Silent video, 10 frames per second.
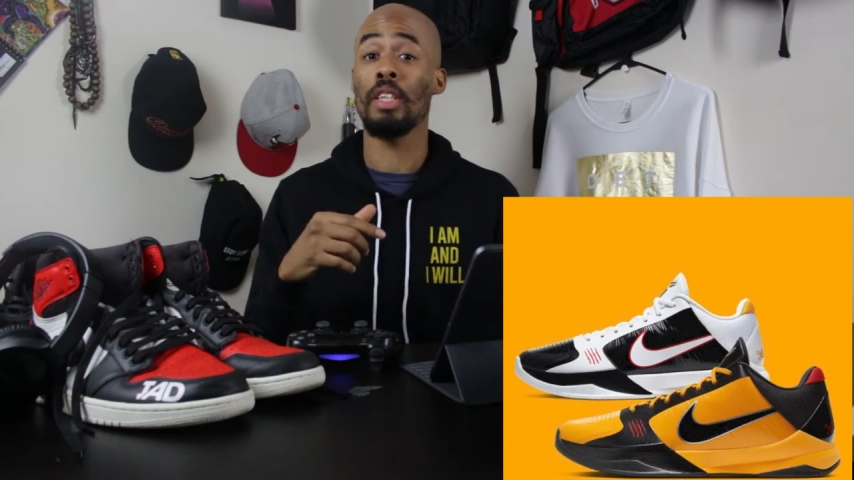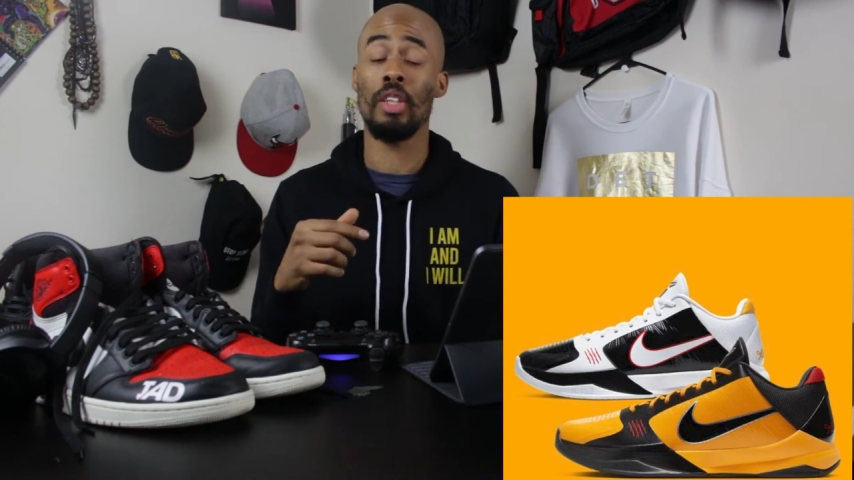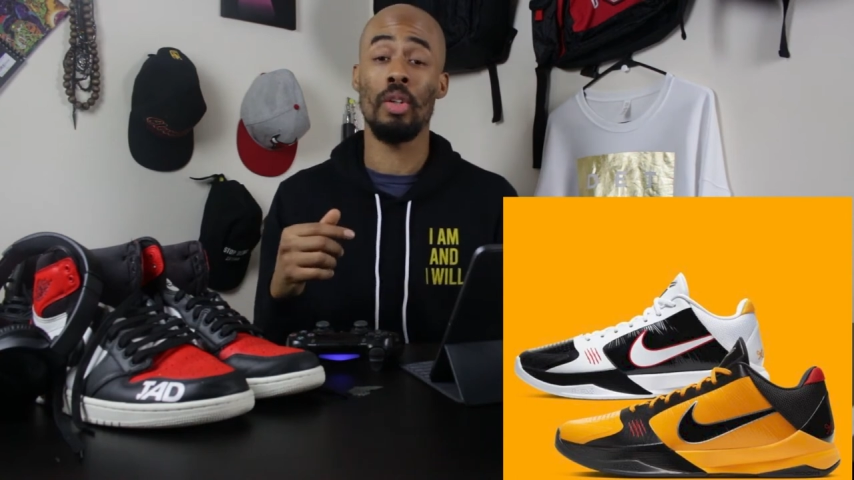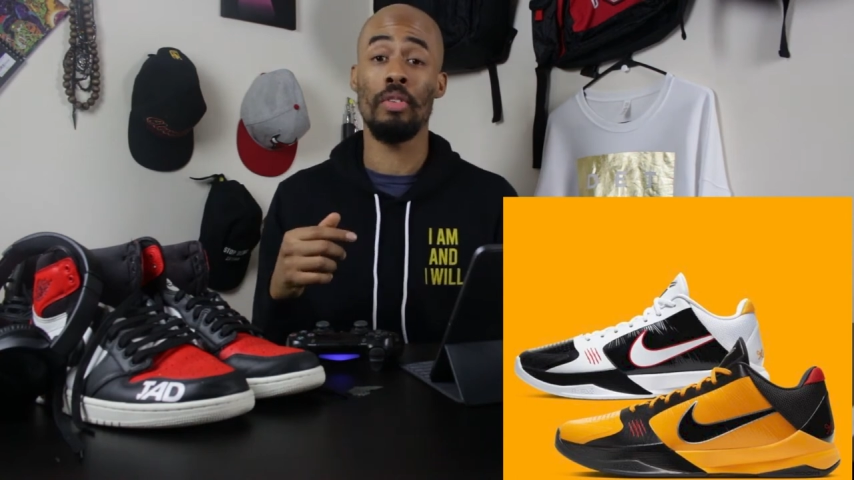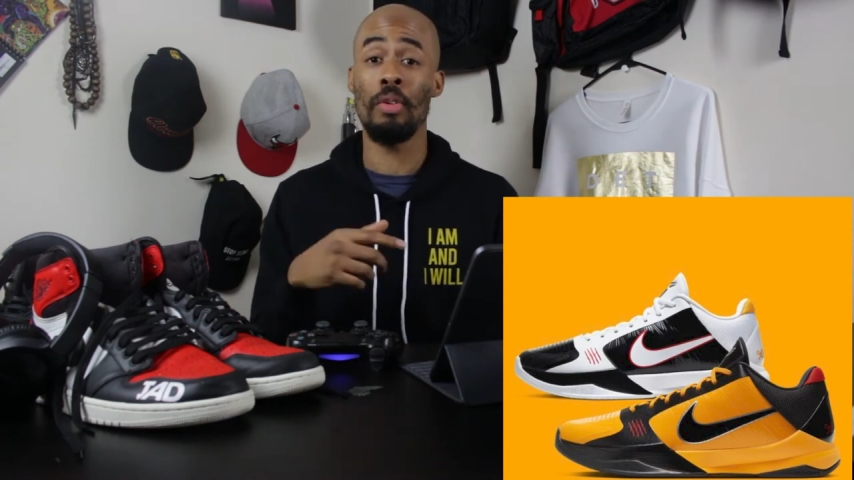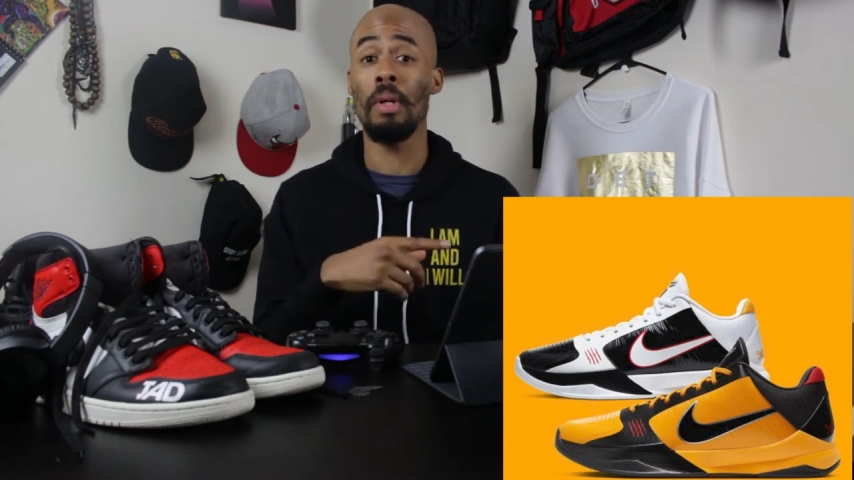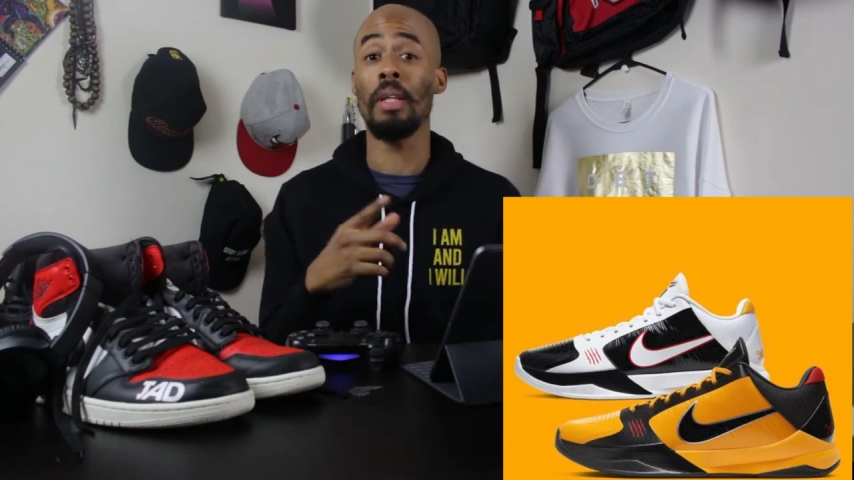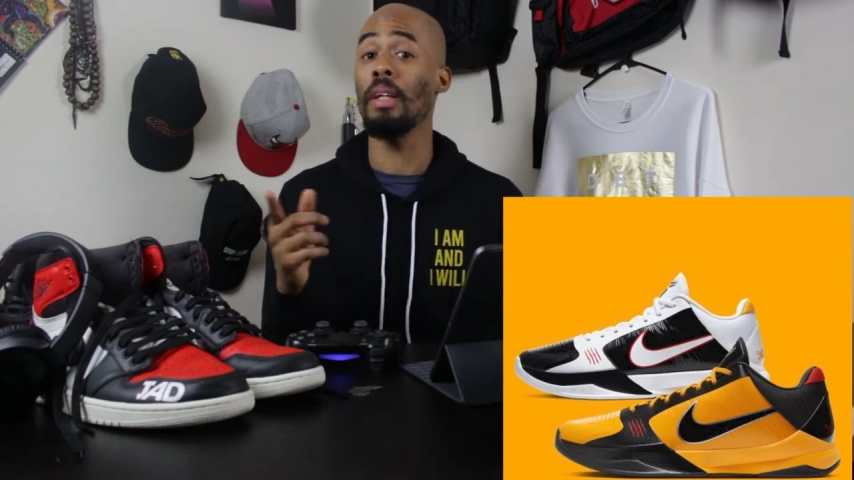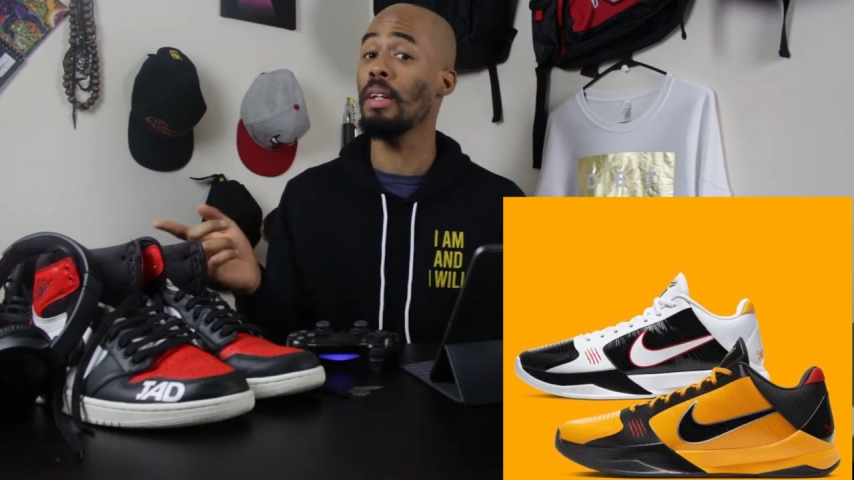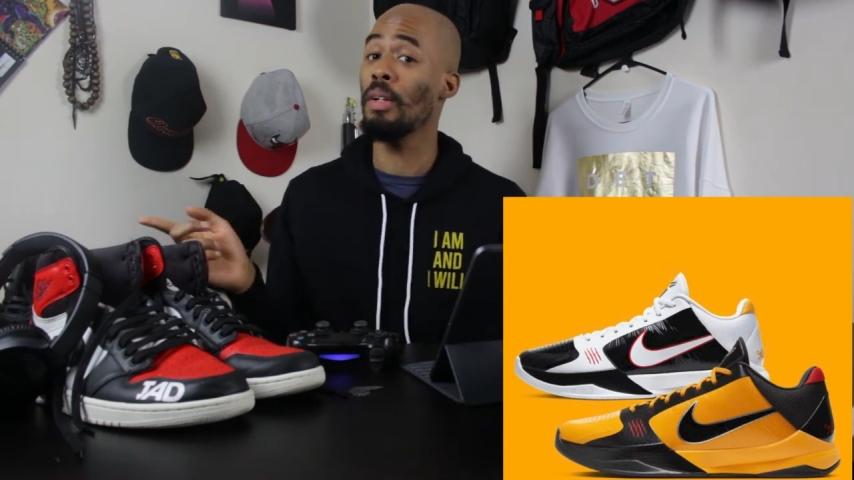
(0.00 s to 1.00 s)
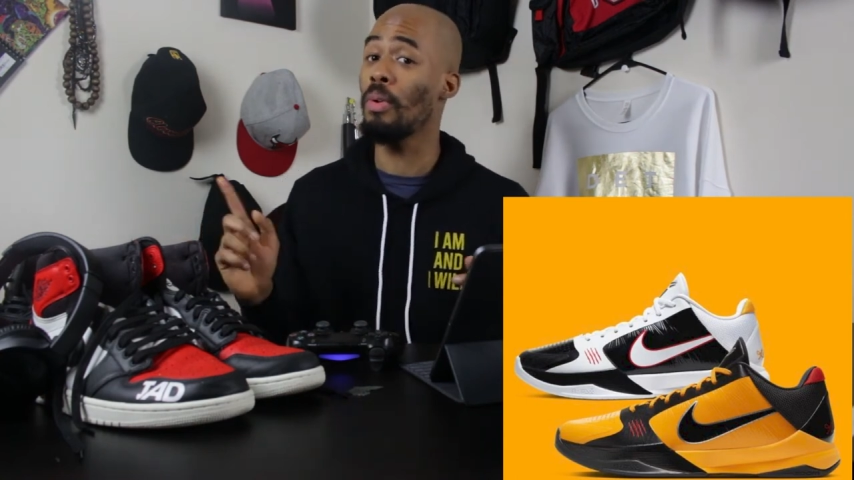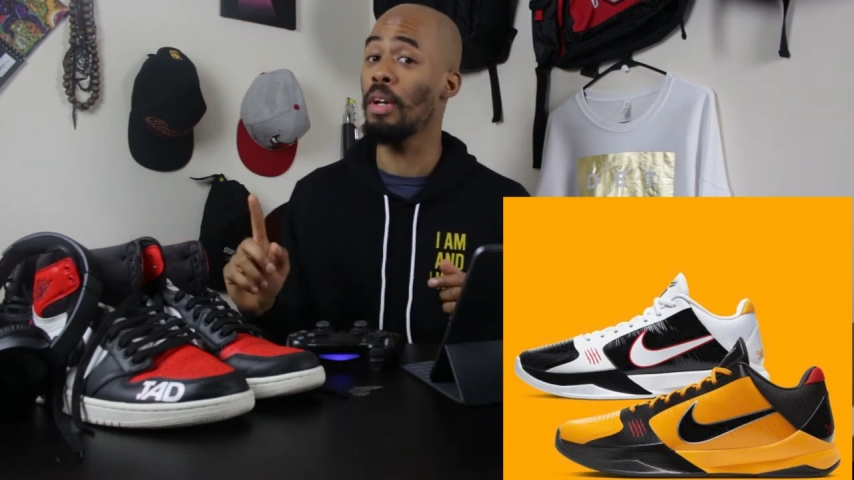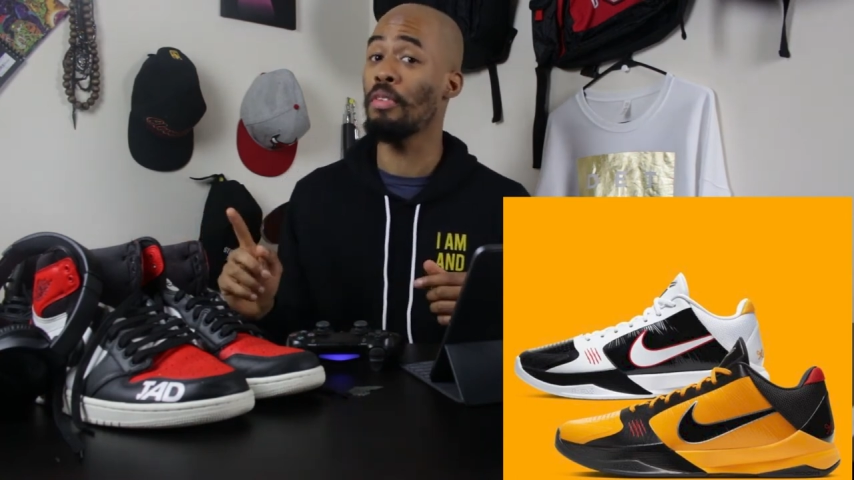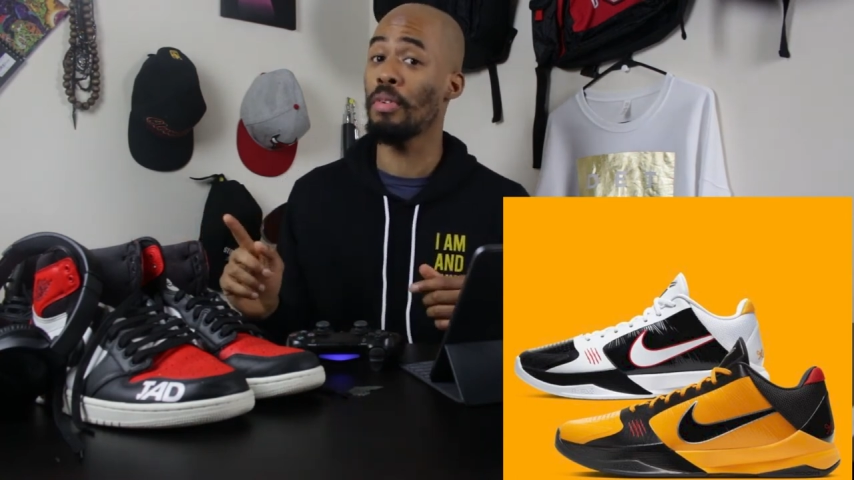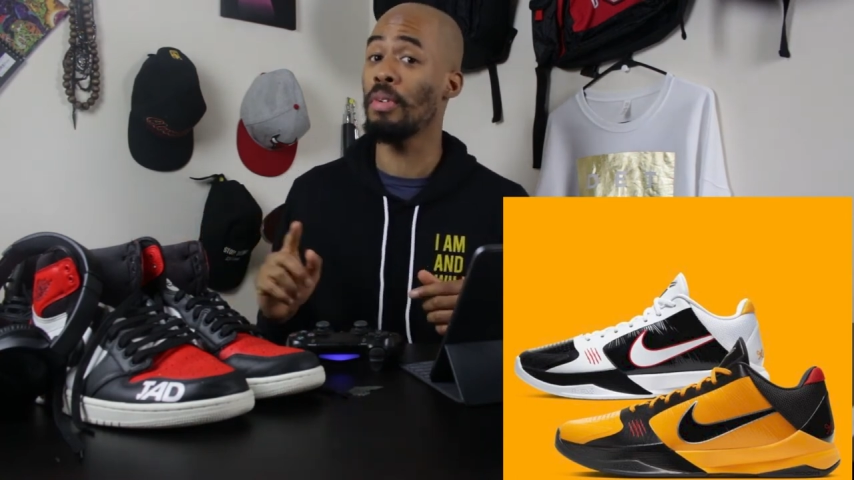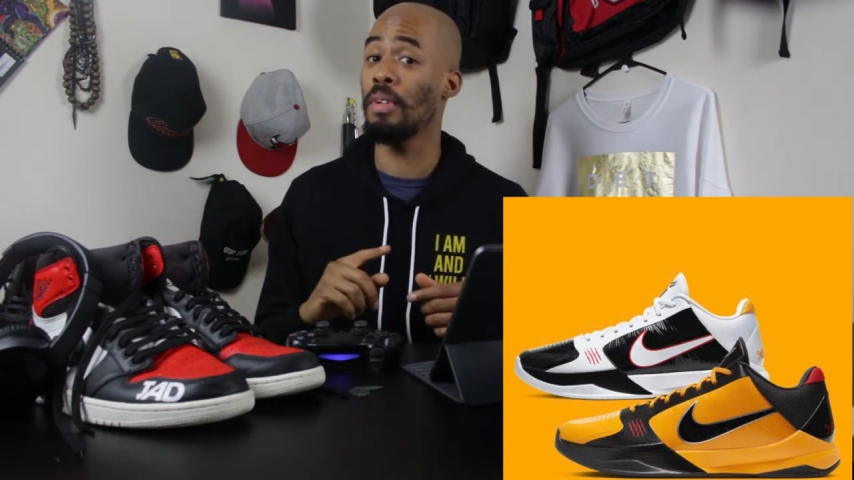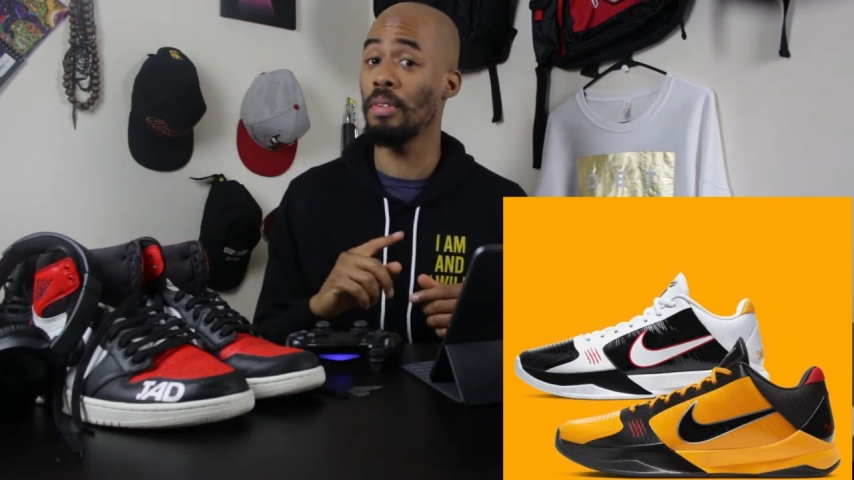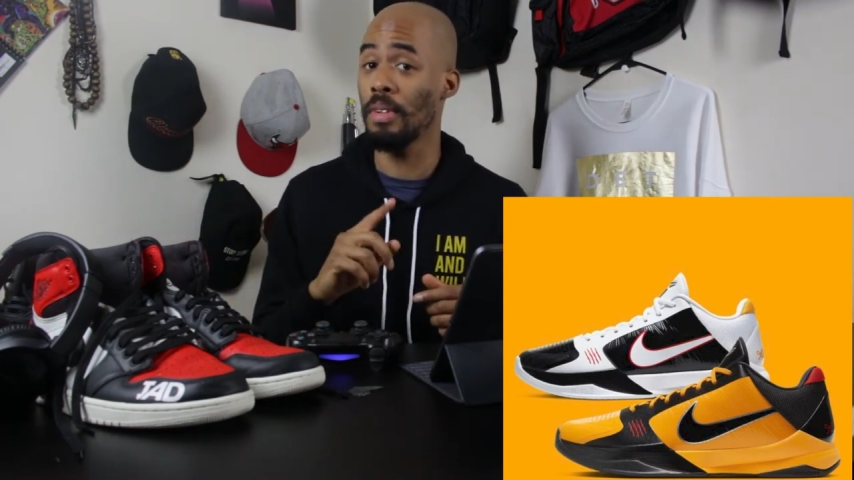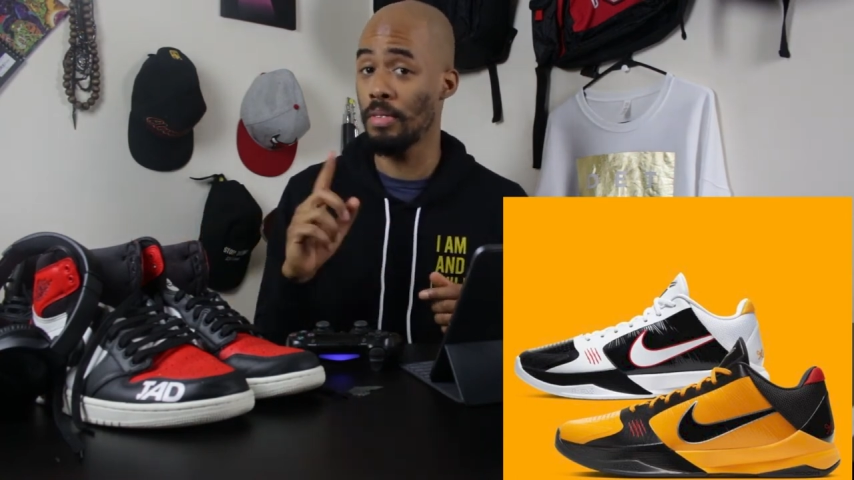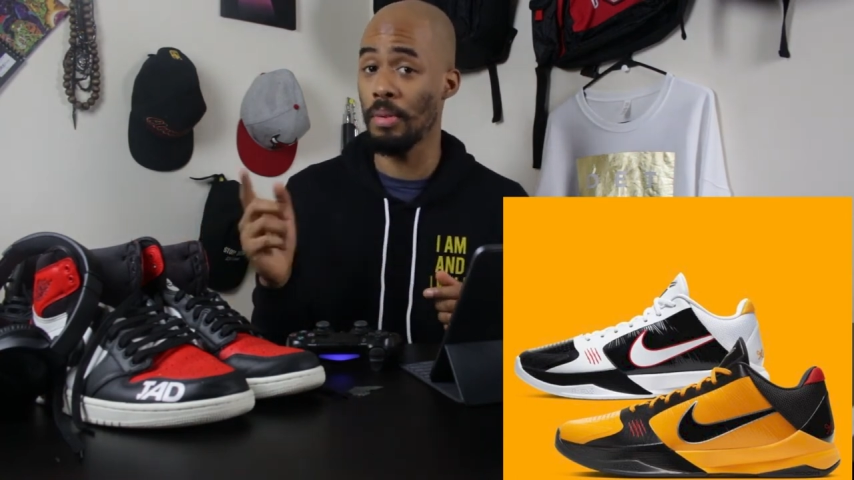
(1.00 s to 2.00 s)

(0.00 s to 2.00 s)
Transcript: So if you've been looking away from the,